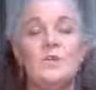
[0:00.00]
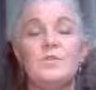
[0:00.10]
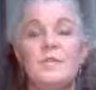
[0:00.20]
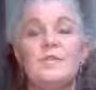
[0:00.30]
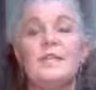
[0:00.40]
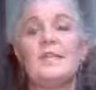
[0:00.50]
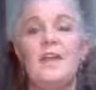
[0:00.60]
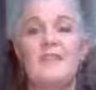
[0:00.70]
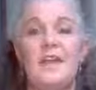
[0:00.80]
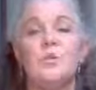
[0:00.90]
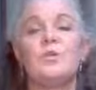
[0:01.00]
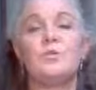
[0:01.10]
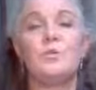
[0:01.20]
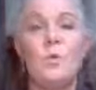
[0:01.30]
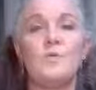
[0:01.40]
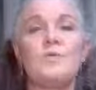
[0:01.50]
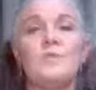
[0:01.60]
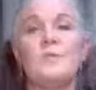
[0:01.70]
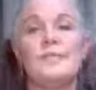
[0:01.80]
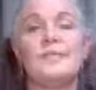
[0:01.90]
or something like that, which will
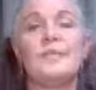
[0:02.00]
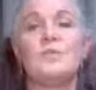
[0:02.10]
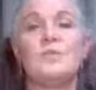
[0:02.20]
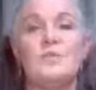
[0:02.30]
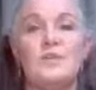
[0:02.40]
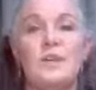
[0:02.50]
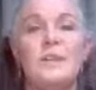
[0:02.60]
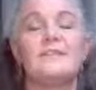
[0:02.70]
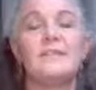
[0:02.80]
also assist with stress